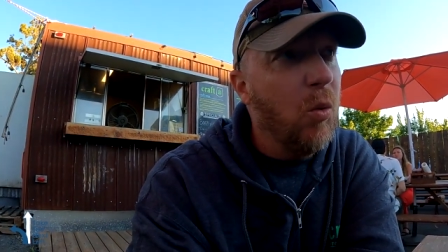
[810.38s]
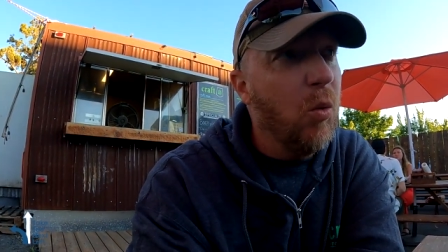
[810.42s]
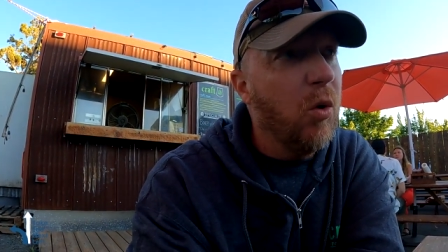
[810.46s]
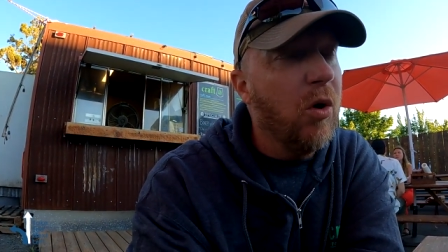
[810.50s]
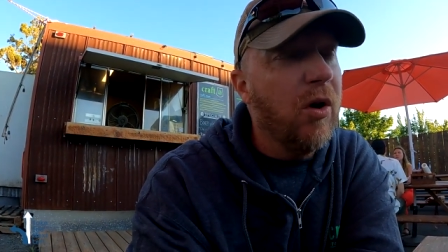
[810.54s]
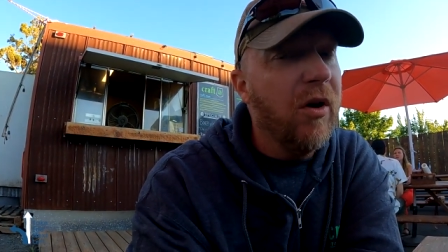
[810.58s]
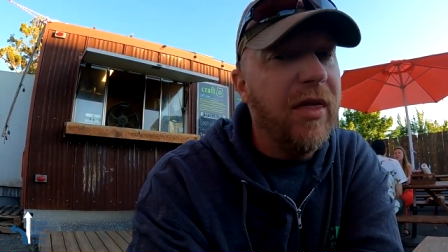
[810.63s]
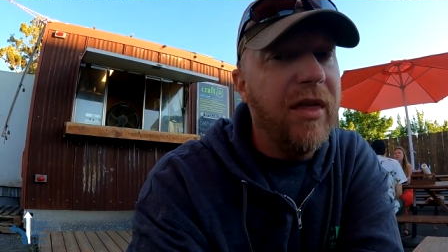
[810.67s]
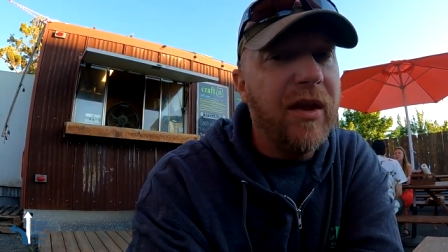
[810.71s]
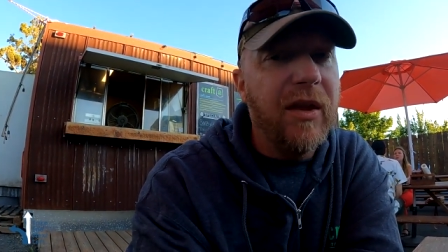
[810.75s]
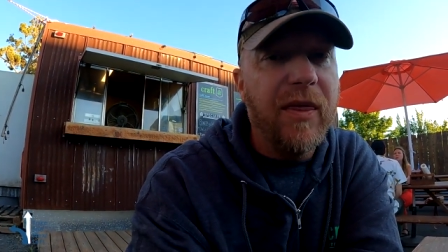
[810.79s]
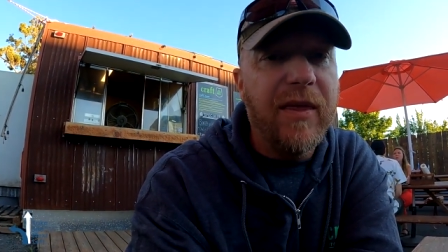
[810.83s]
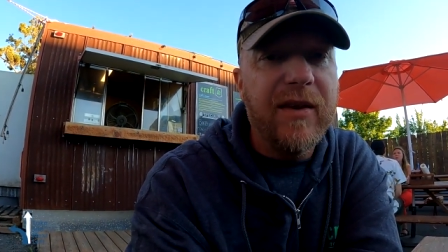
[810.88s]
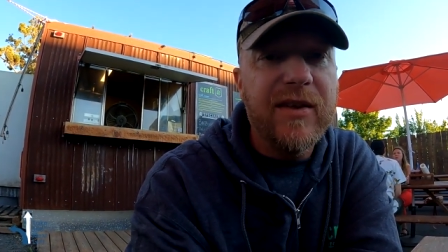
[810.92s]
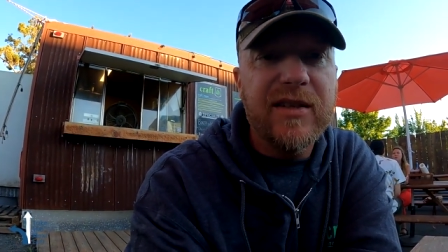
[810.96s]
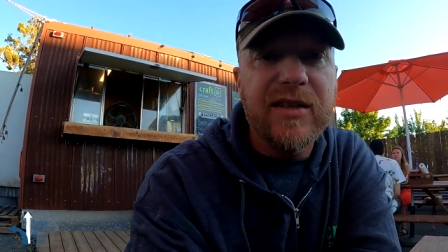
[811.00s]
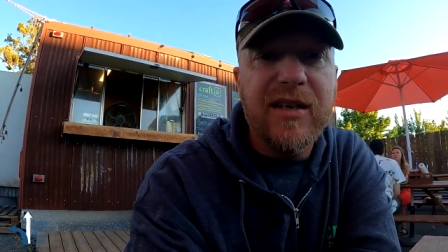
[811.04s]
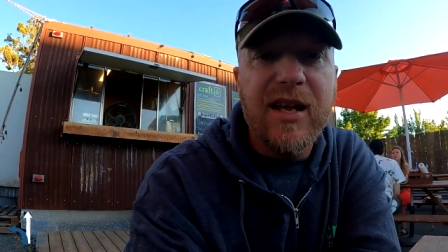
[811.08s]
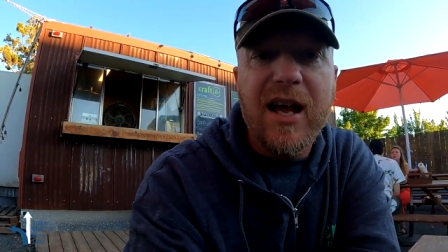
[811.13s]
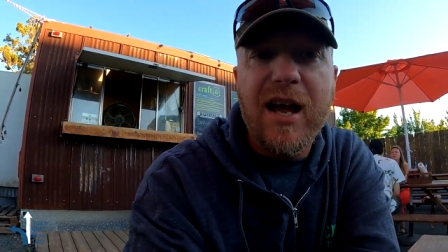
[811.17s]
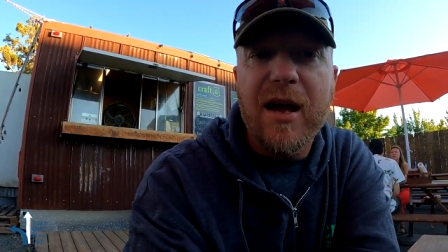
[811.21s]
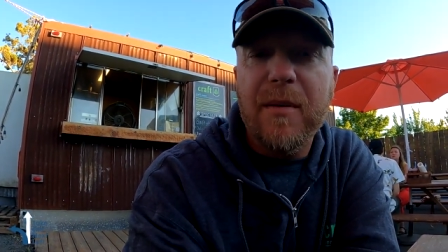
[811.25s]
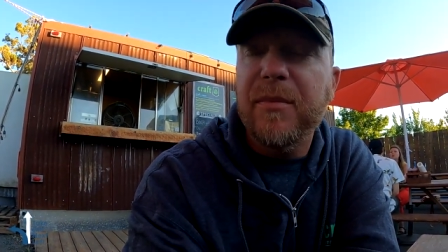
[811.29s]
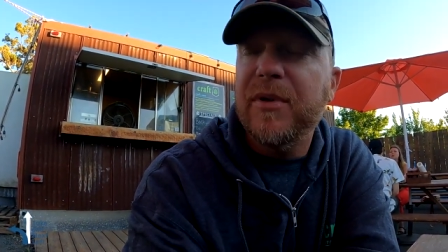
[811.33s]
Worth the
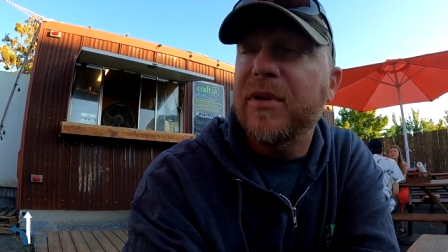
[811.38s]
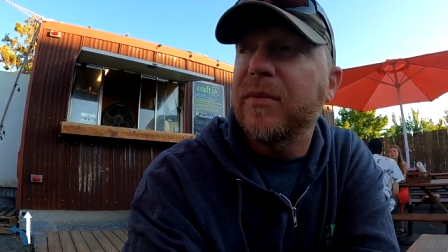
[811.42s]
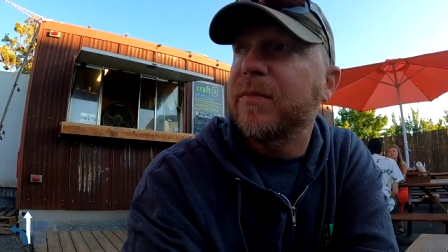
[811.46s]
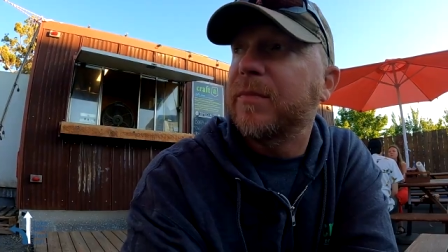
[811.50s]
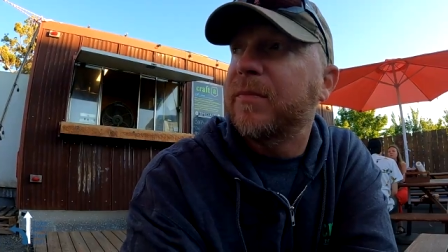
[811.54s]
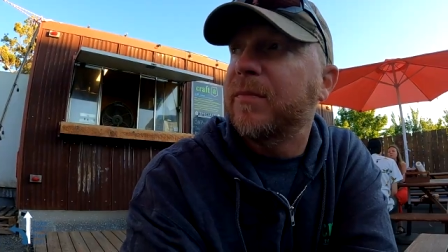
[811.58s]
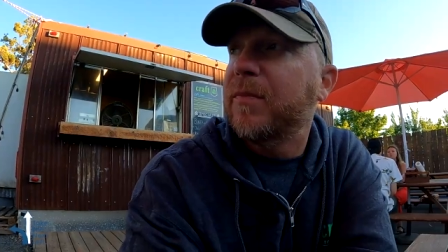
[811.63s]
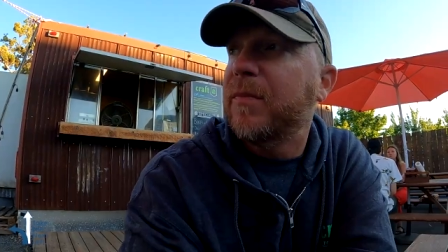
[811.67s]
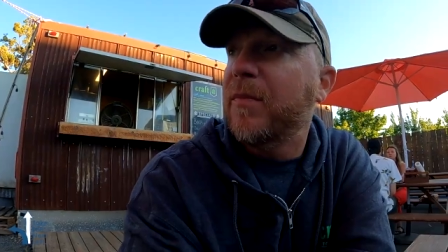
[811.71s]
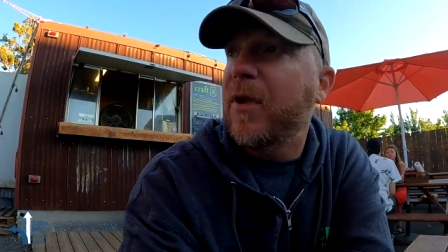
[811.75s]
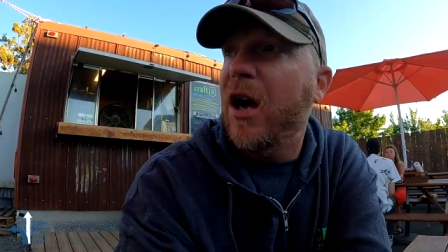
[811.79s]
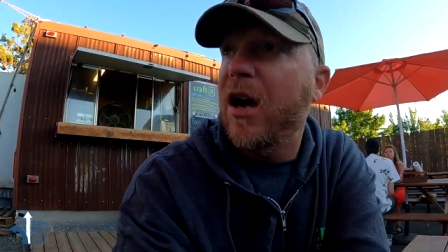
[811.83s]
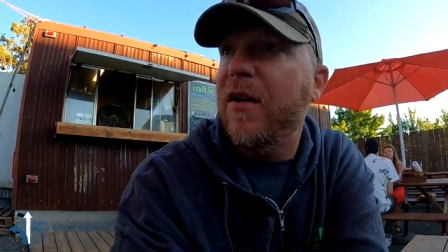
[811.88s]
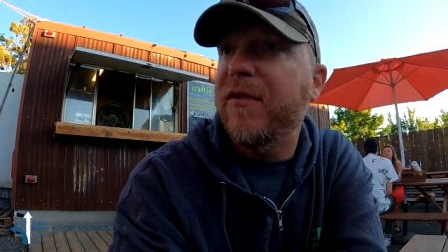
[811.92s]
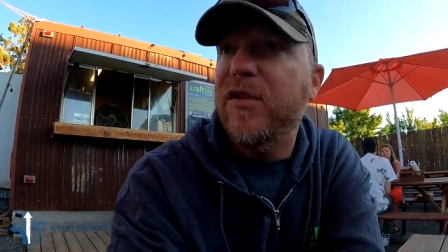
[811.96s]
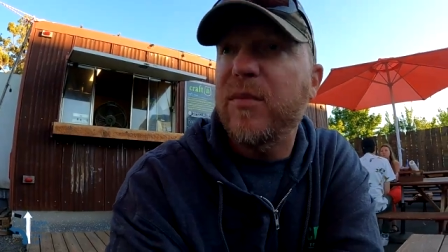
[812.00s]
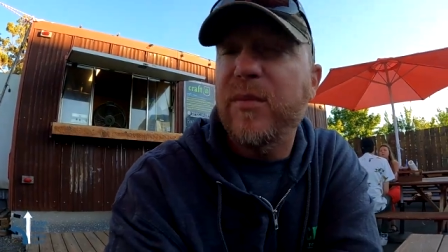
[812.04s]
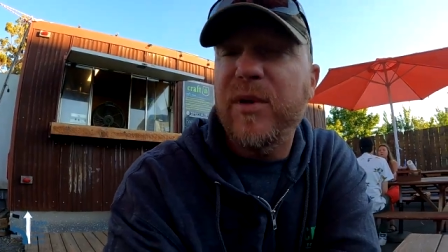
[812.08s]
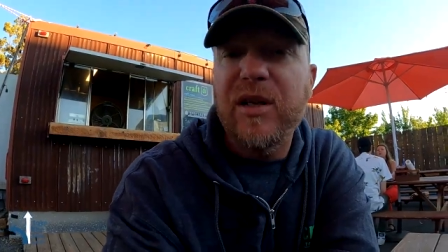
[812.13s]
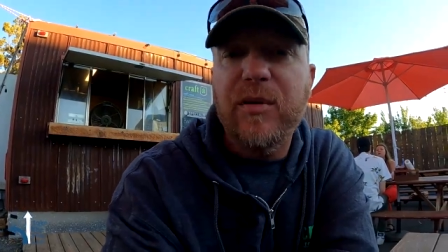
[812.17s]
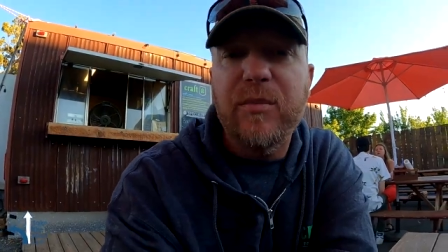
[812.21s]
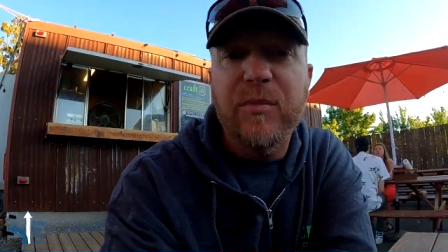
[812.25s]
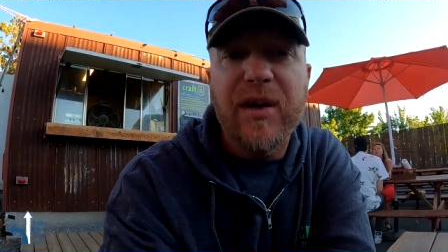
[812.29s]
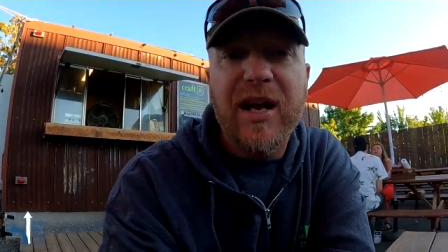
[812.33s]
stop. Off the
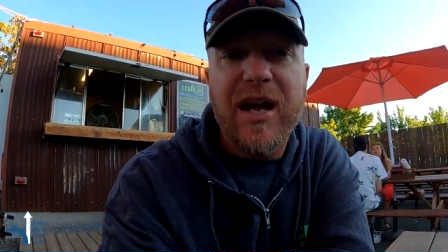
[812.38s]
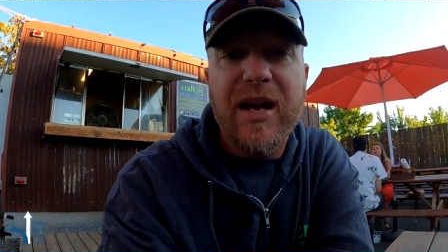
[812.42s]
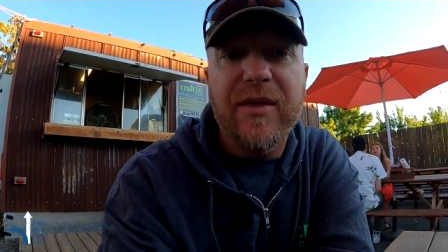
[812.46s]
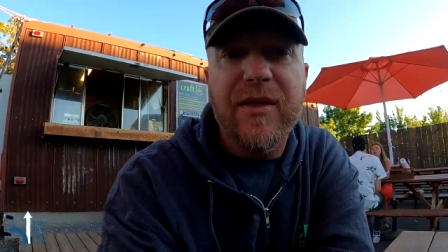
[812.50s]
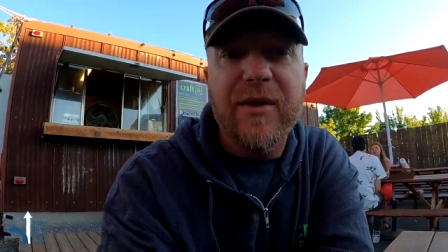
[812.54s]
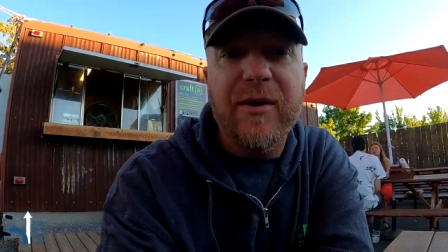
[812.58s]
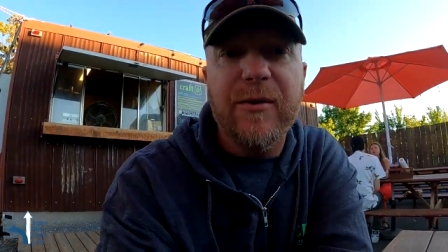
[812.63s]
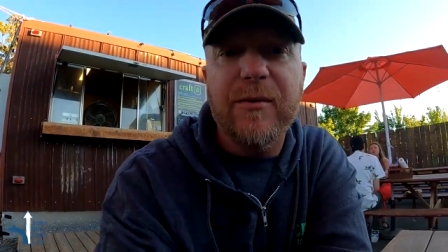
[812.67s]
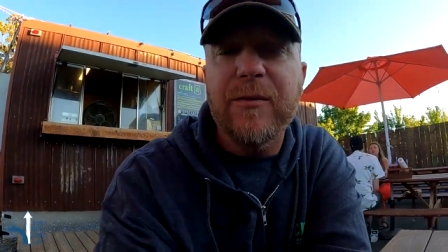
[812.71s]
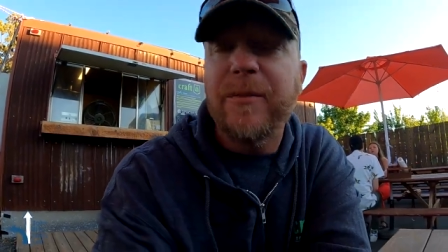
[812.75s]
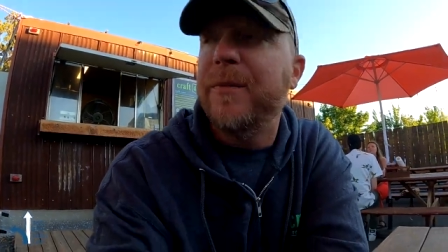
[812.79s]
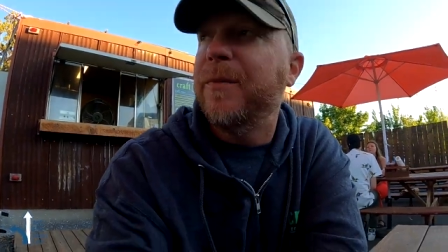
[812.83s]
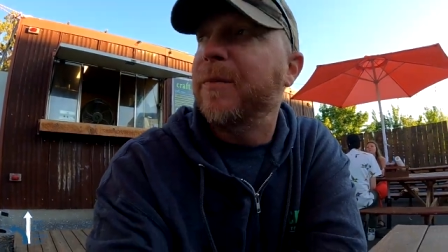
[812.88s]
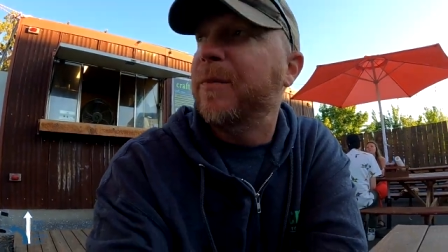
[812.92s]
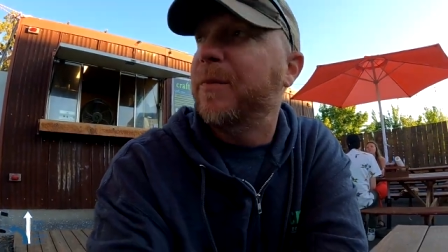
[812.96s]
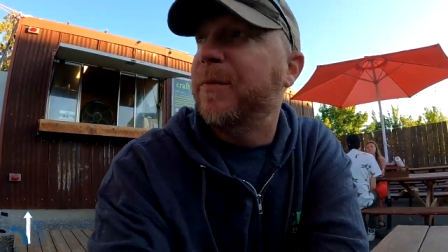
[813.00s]
beaten path though.